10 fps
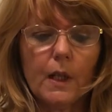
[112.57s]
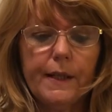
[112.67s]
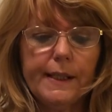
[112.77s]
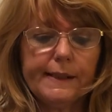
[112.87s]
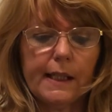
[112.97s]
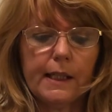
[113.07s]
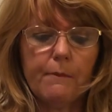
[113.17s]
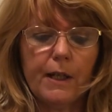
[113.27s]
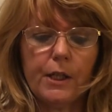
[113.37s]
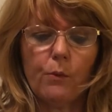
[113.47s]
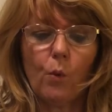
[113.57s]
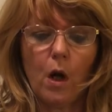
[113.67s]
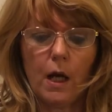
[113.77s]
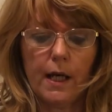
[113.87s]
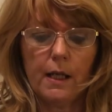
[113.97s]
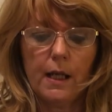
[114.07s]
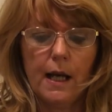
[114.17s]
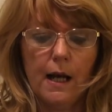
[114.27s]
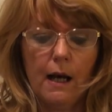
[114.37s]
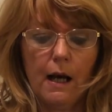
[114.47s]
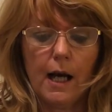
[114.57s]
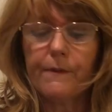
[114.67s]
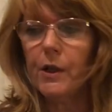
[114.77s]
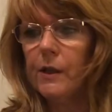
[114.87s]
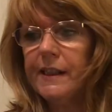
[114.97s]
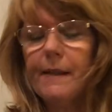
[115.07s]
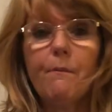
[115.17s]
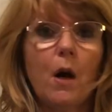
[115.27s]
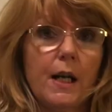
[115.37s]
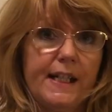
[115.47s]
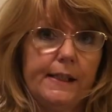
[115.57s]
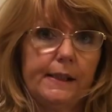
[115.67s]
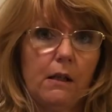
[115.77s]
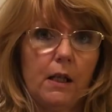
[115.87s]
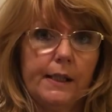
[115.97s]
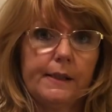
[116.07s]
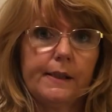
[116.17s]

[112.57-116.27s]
And this aluminium wire, I've used in my designs,